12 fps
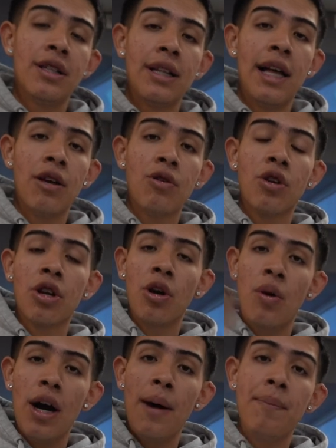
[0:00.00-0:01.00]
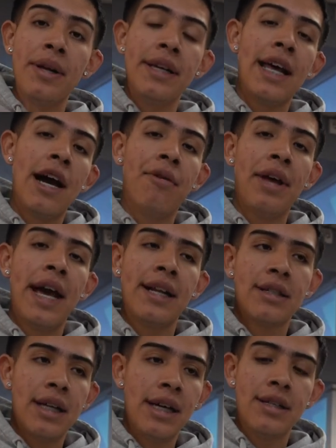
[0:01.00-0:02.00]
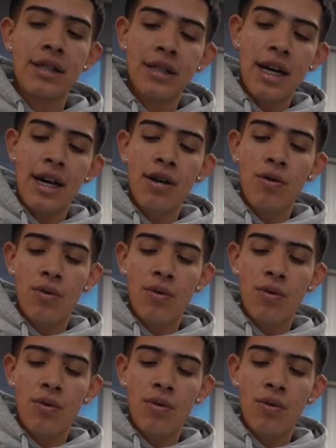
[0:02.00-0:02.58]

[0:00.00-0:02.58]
allow you to go up and down and side to side,